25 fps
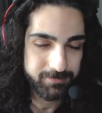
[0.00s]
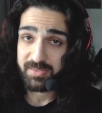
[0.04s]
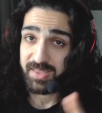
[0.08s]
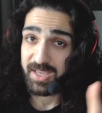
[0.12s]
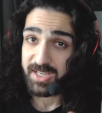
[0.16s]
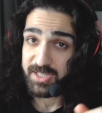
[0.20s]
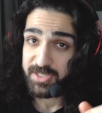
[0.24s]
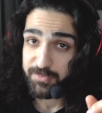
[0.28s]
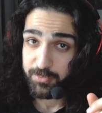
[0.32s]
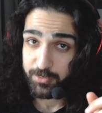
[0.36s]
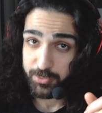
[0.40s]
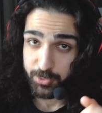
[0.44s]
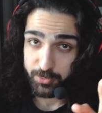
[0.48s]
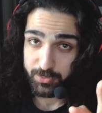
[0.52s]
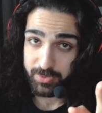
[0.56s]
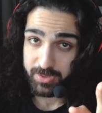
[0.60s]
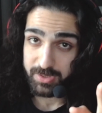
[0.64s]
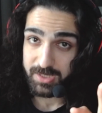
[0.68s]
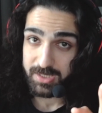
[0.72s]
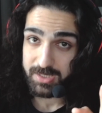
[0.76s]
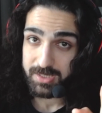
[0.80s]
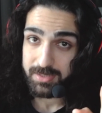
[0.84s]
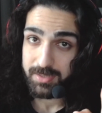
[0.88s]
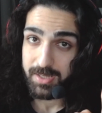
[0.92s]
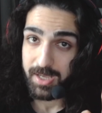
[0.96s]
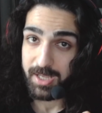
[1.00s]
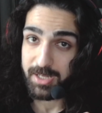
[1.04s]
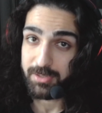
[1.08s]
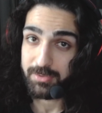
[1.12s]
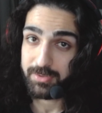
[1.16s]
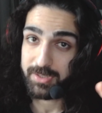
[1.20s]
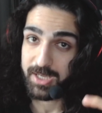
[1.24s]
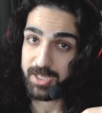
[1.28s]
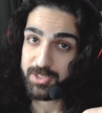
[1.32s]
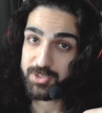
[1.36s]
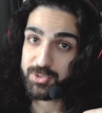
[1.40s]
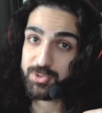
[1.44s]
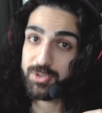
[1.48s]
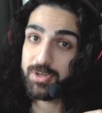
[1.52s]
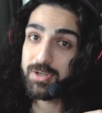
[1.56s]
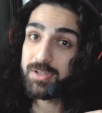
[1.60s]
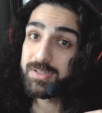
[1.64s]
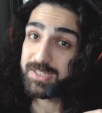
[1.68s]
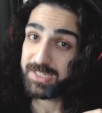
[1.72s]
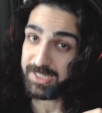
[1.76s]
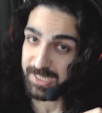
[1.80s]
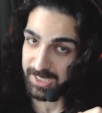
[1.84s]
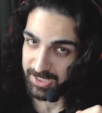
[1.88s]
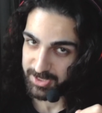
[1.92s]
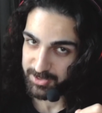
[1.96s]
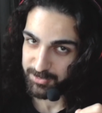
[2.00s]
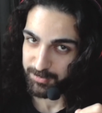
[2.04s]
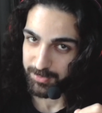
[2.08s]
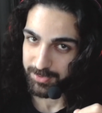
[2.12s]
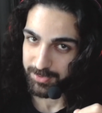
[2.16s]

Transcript: Thanks for tuning in, and I'll catch you all in the next